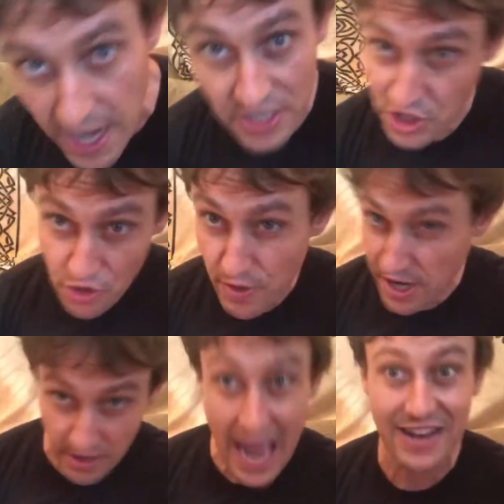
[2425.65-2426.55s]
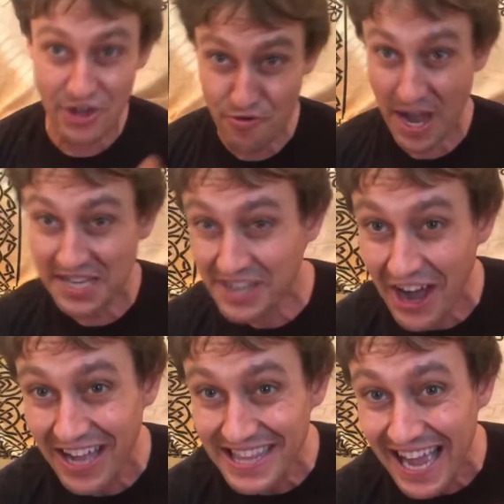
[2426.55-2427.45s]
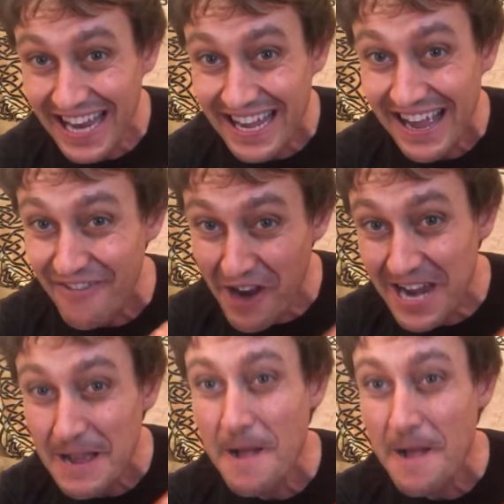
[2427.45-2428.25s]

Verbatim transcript: Did you hear that? You guys caught that, right?